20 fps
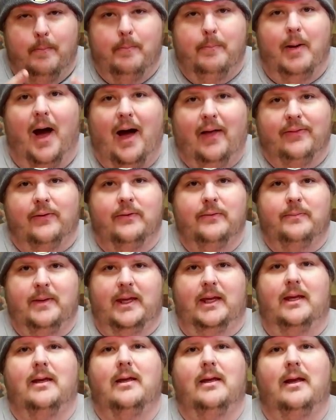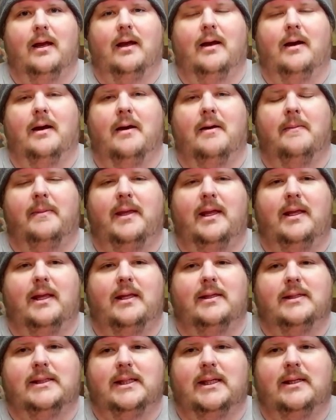bothered me. Um,
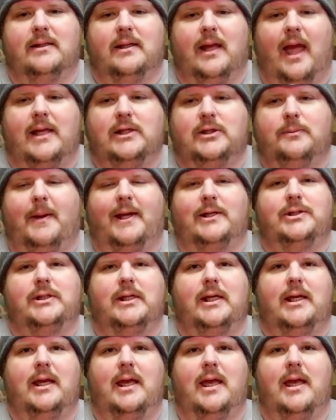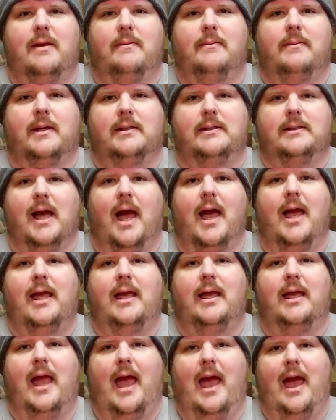it's especially him
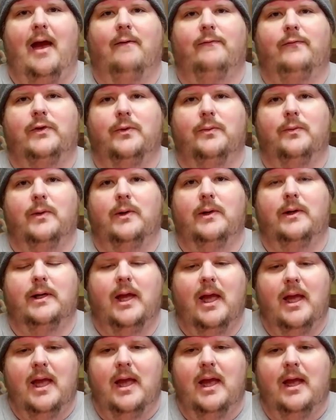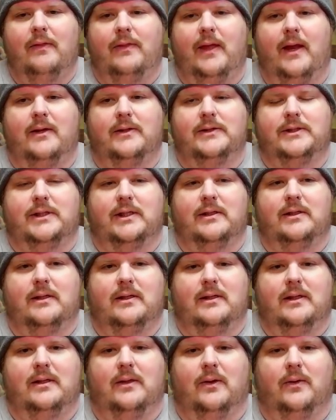dying afterward. There's
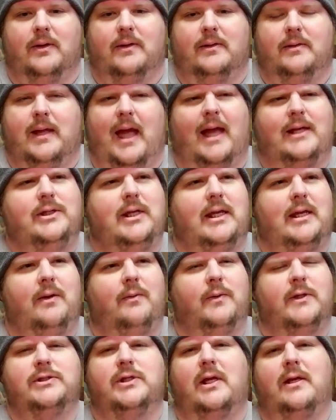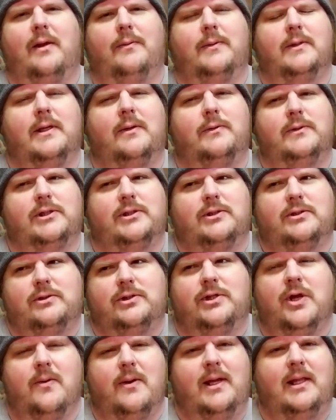or actually it was it was
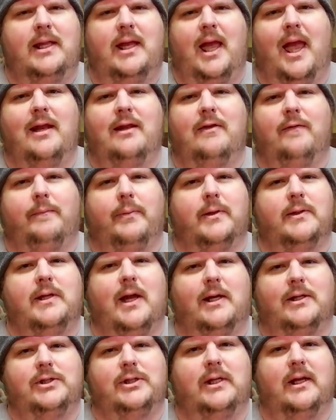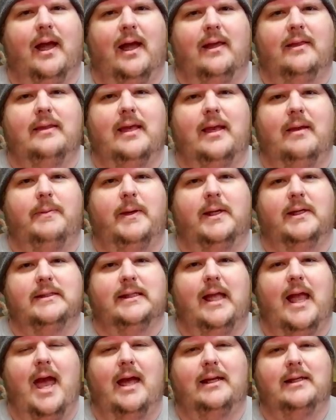during the end of production I think because
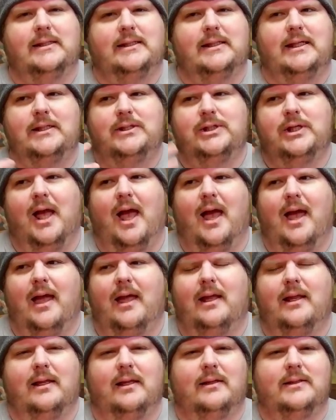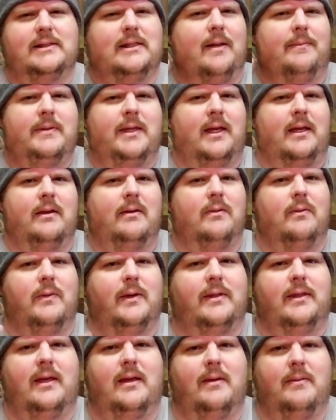they had to CGI something
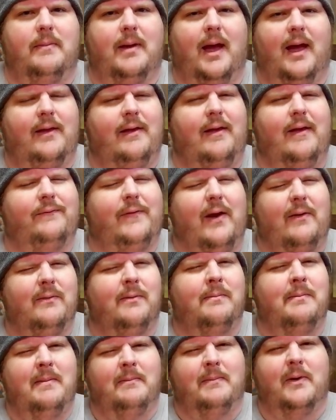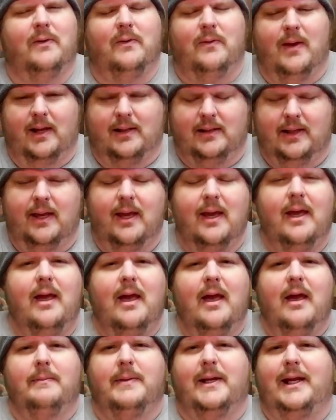with him if I remember correctly.
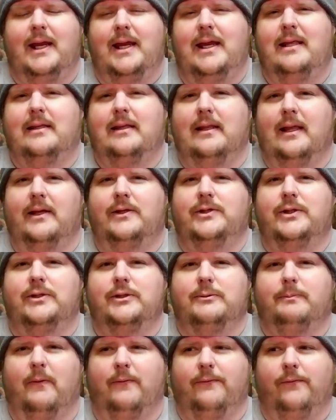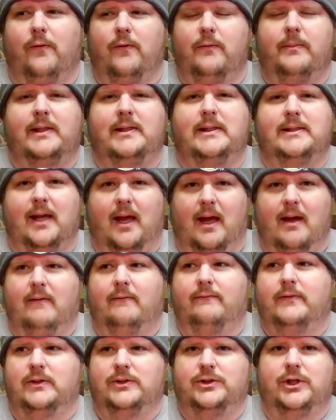But Heath Ledger's performance
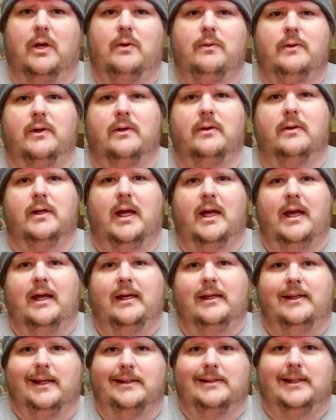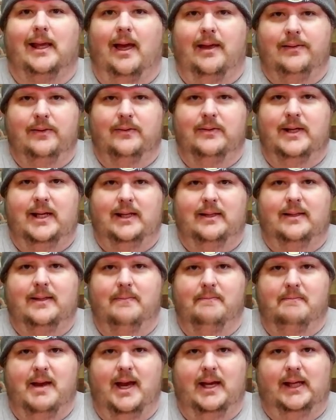of the Joker gets
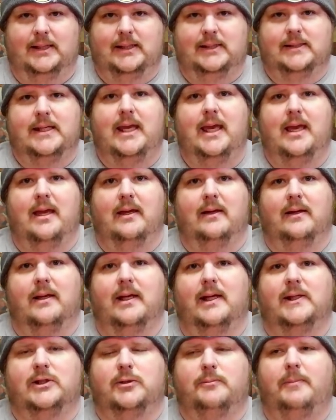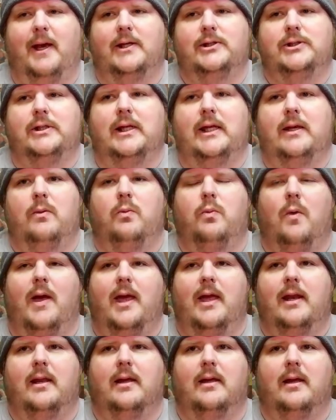underneath my skin, especially
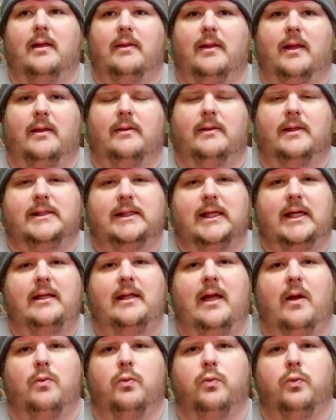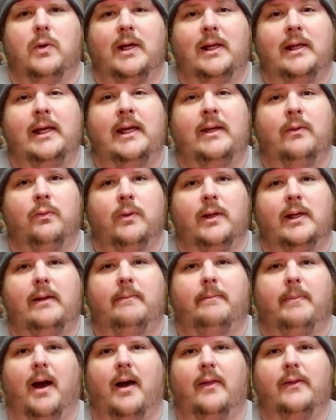when the the scene that really
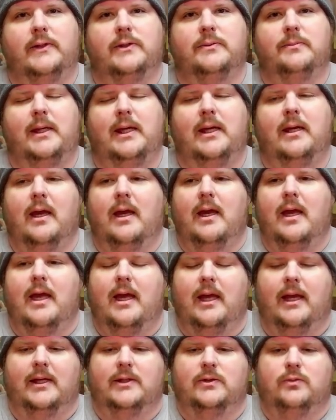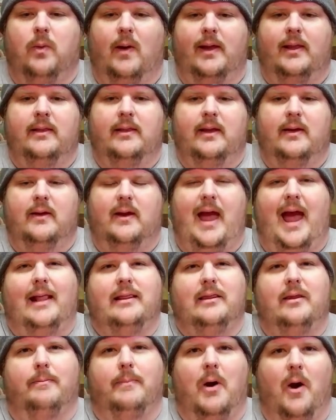really bothers me is when they're
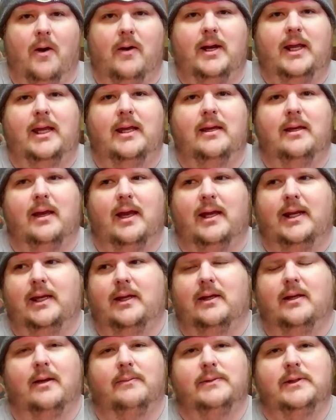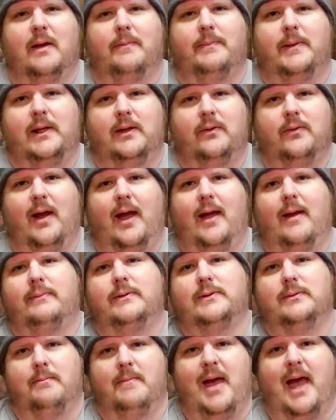at the party and he comes up and he
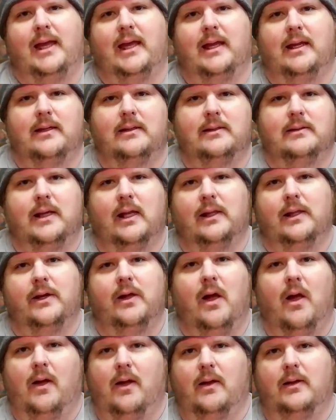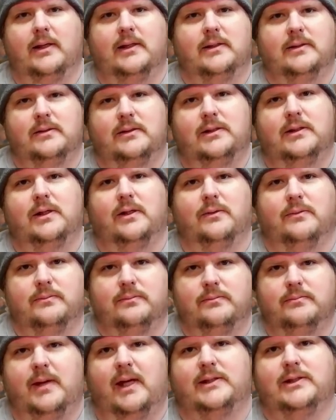grabs Maggie Gyllenhaal and you know
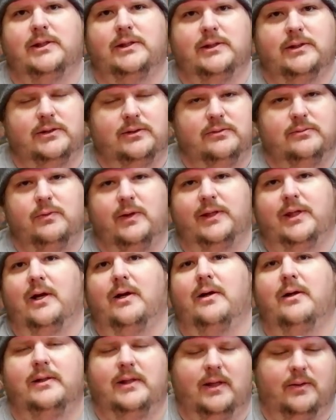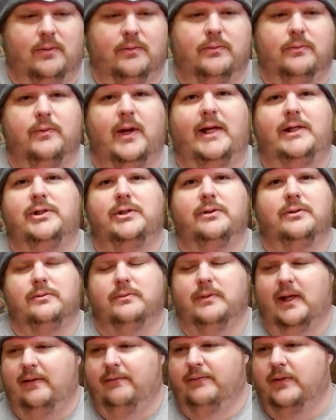messes with her or Rachel
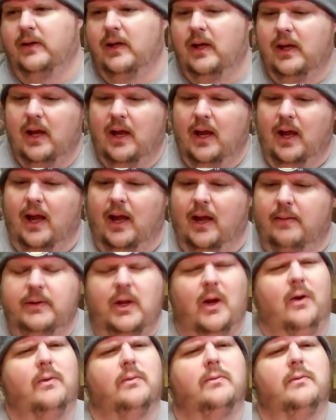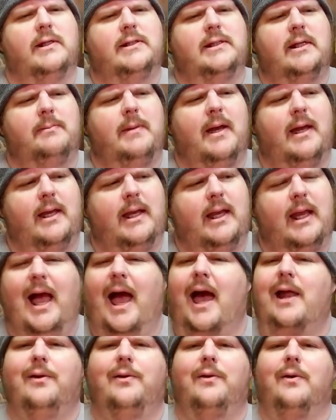whatever. Um, no, was it Maggie?
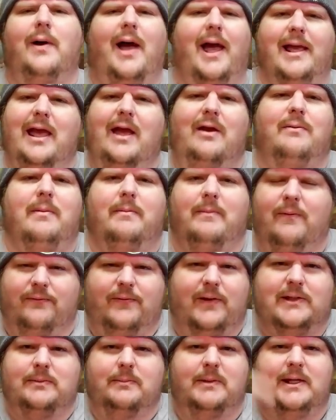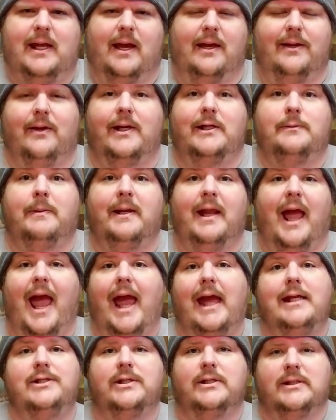I don't know. I can't remember. Fuss me down there. It's been
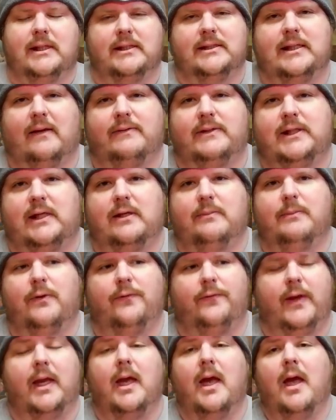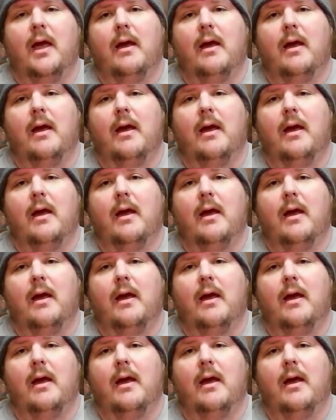ages since I've seen the movie.